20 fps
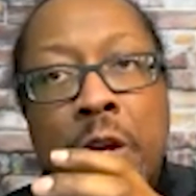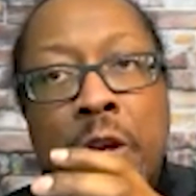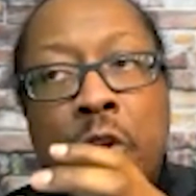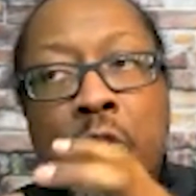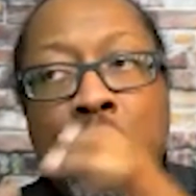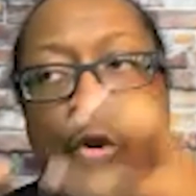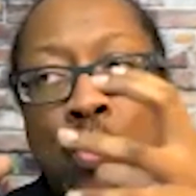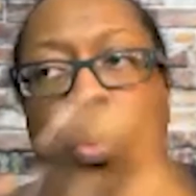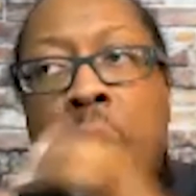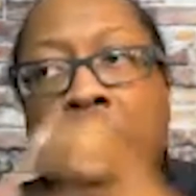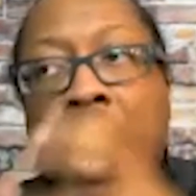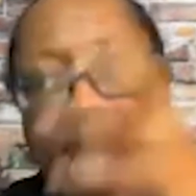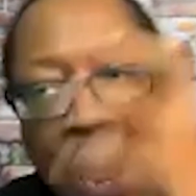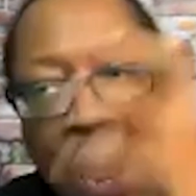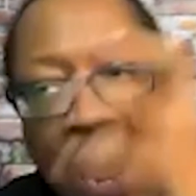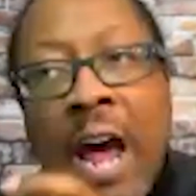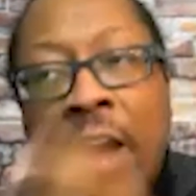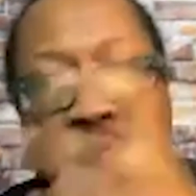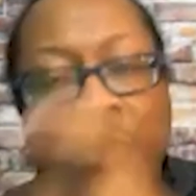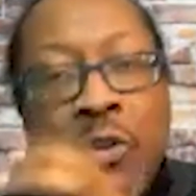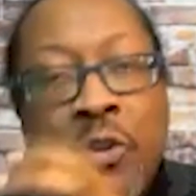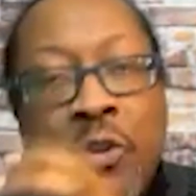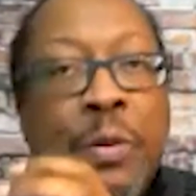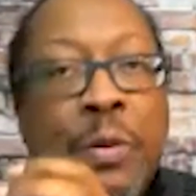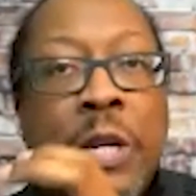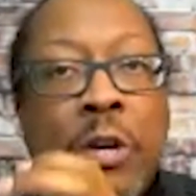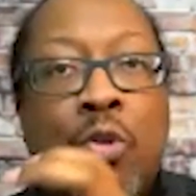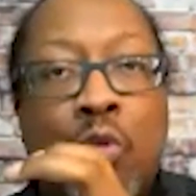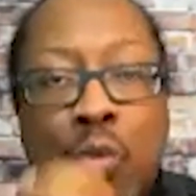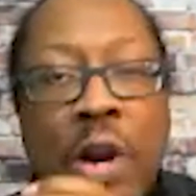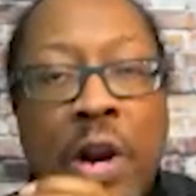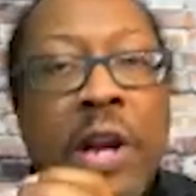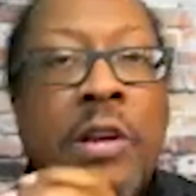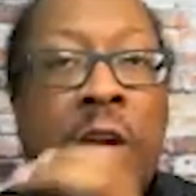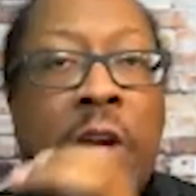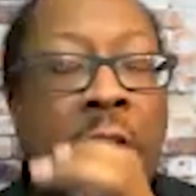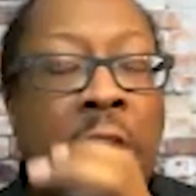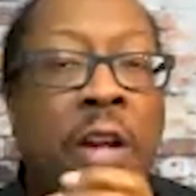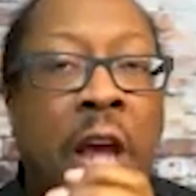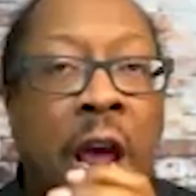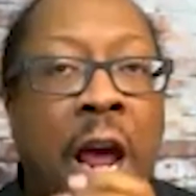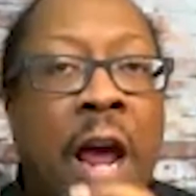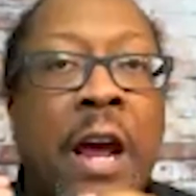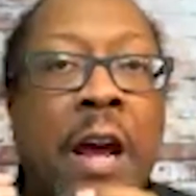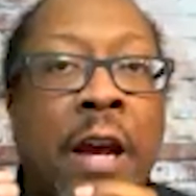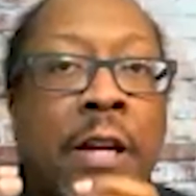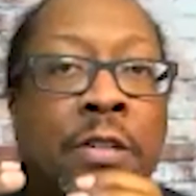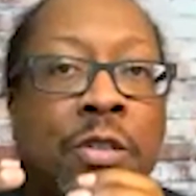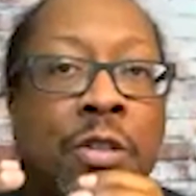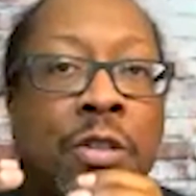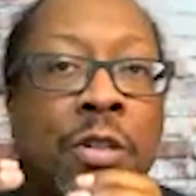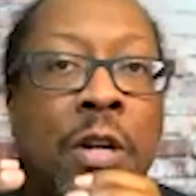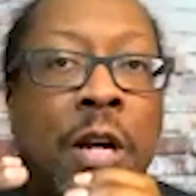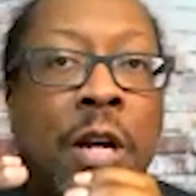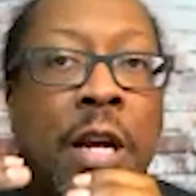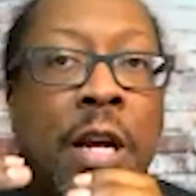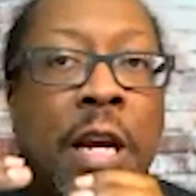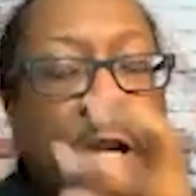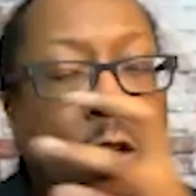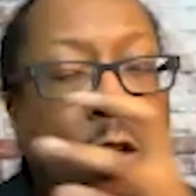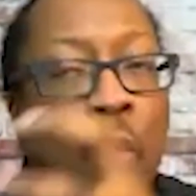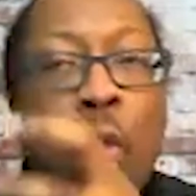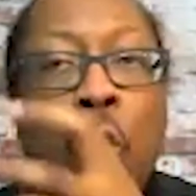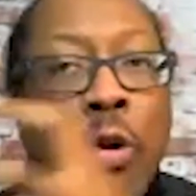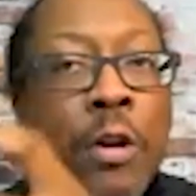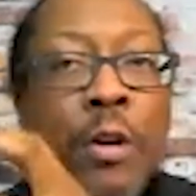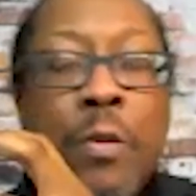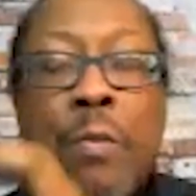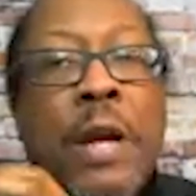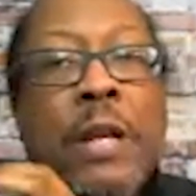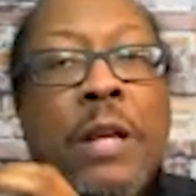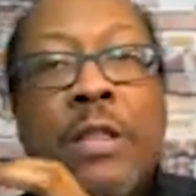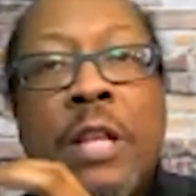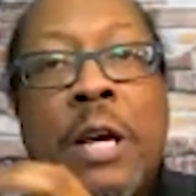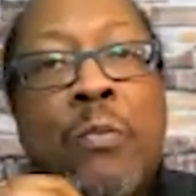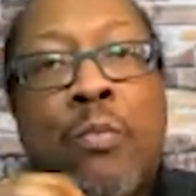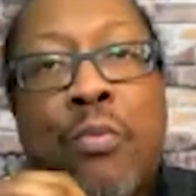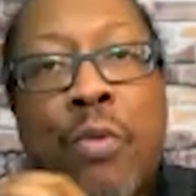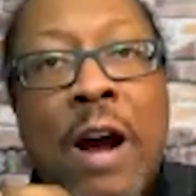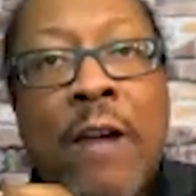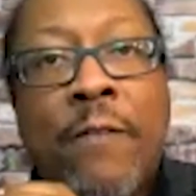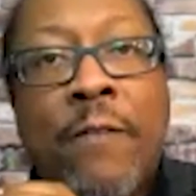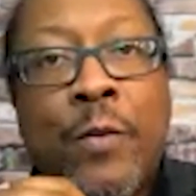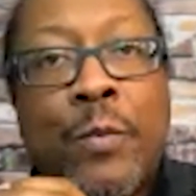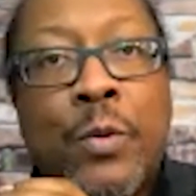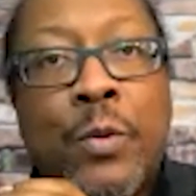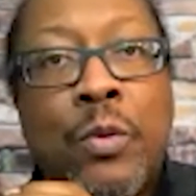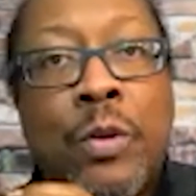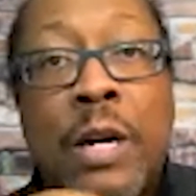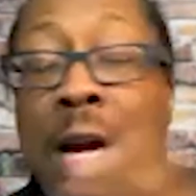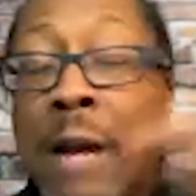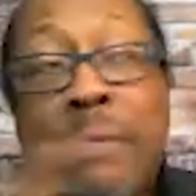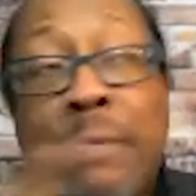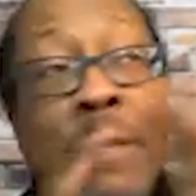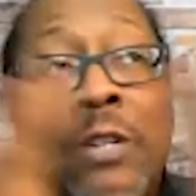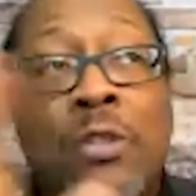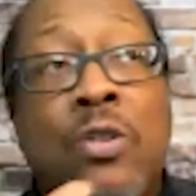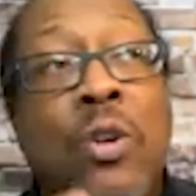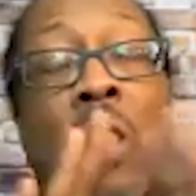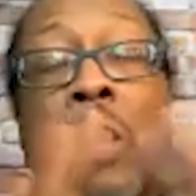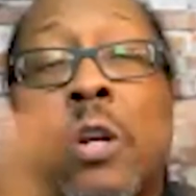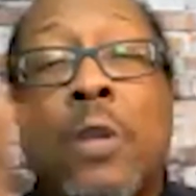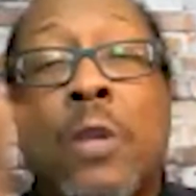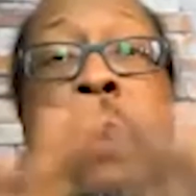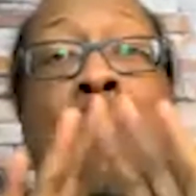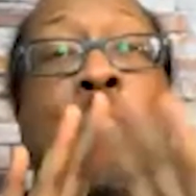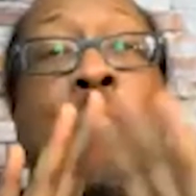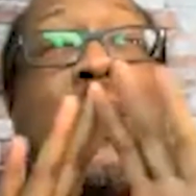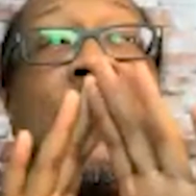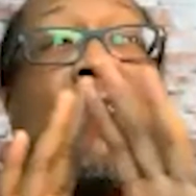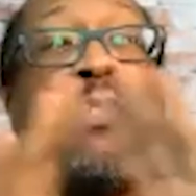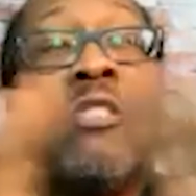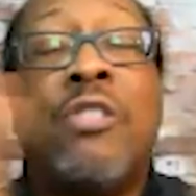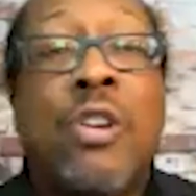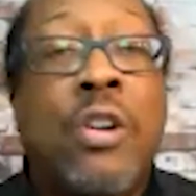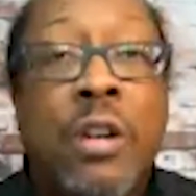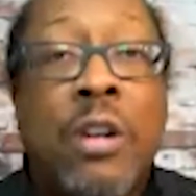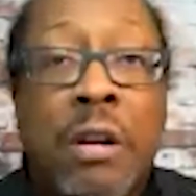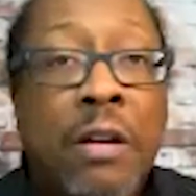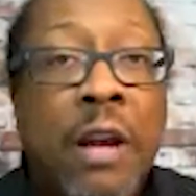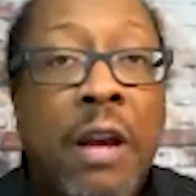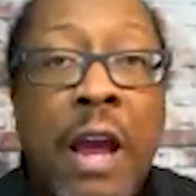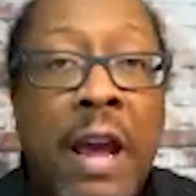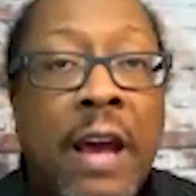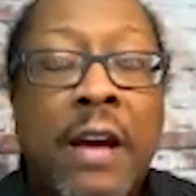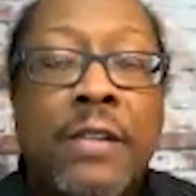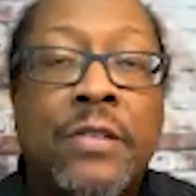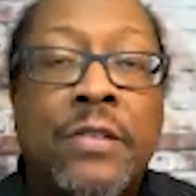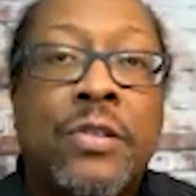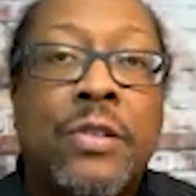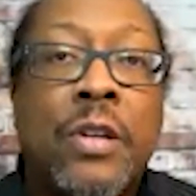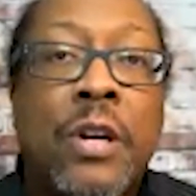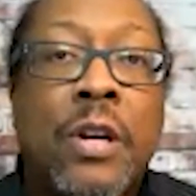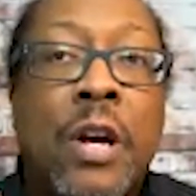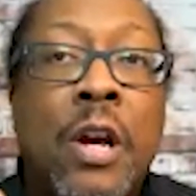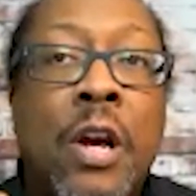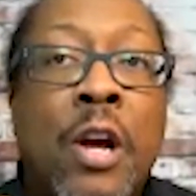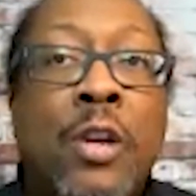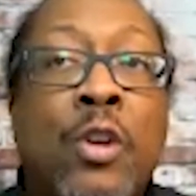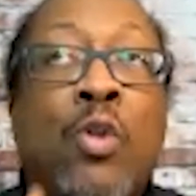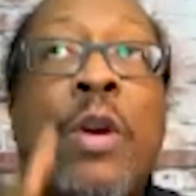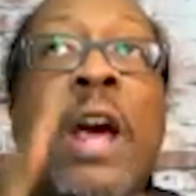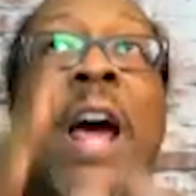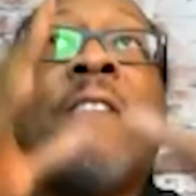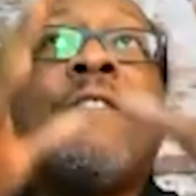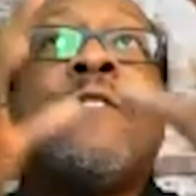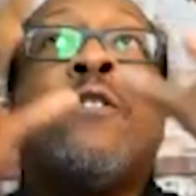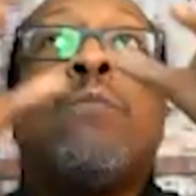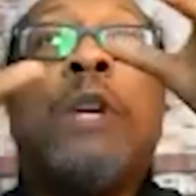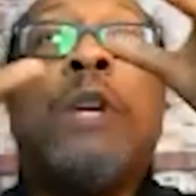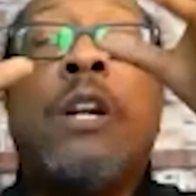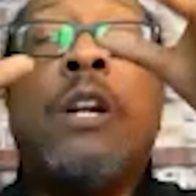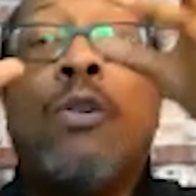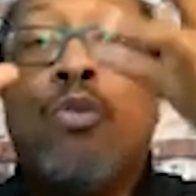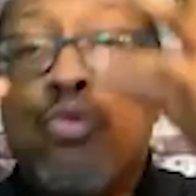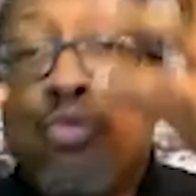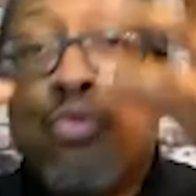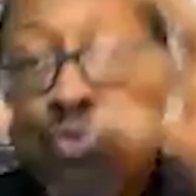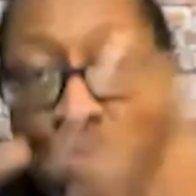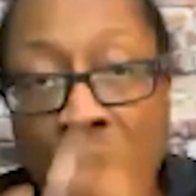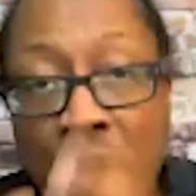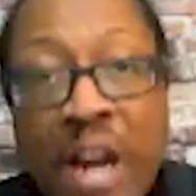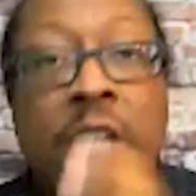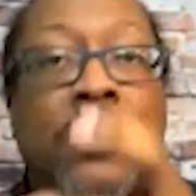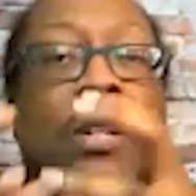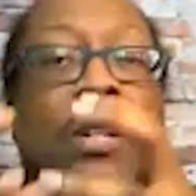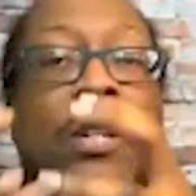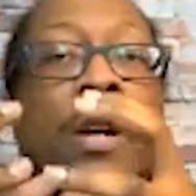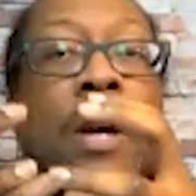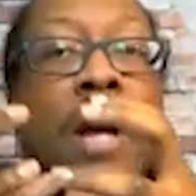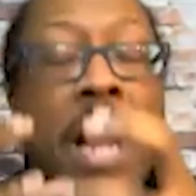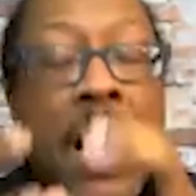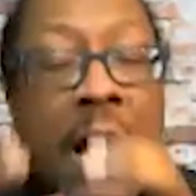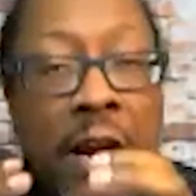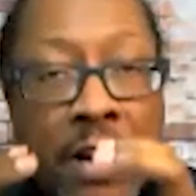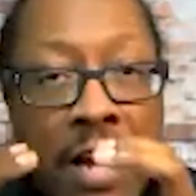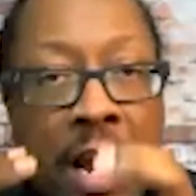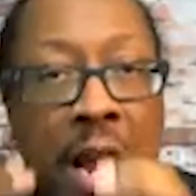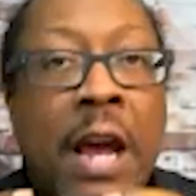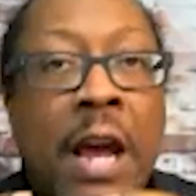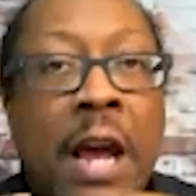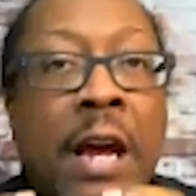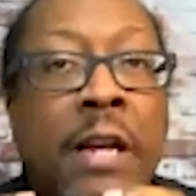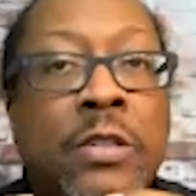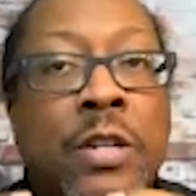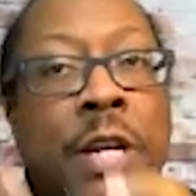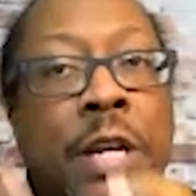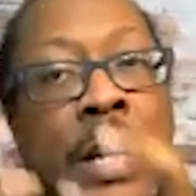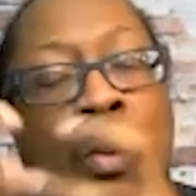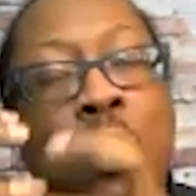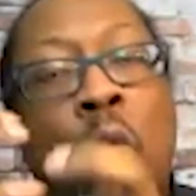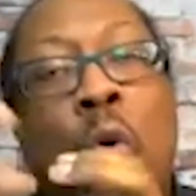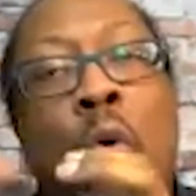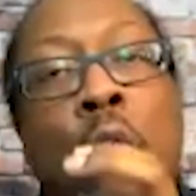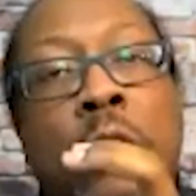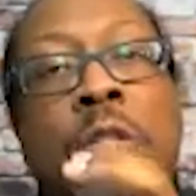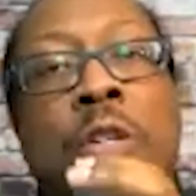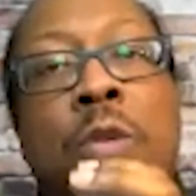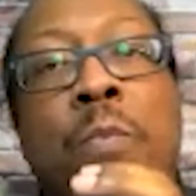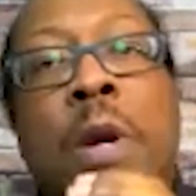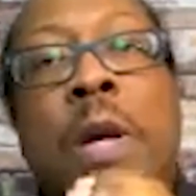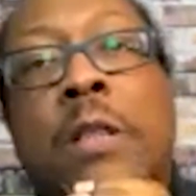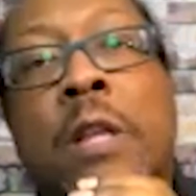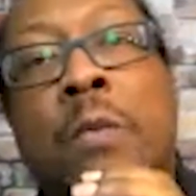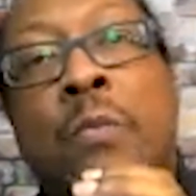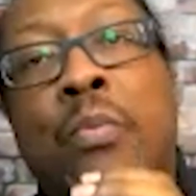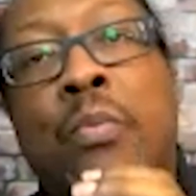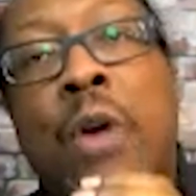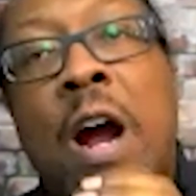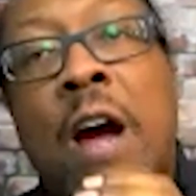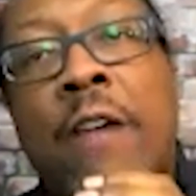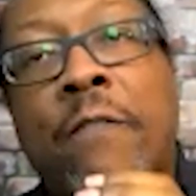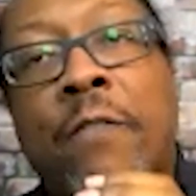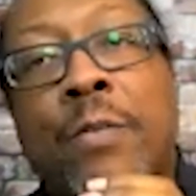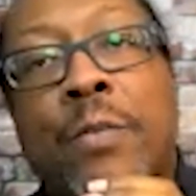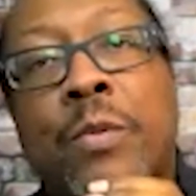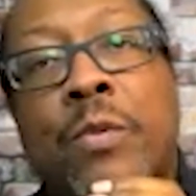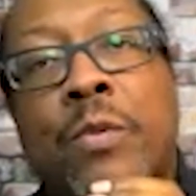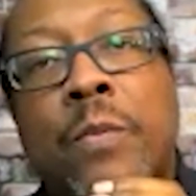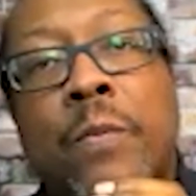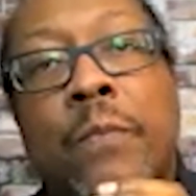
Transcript: you have to be great at ads in order to make that profitable. I'm not talking about being good at ads. You have to be great at ads in order to make that profitable.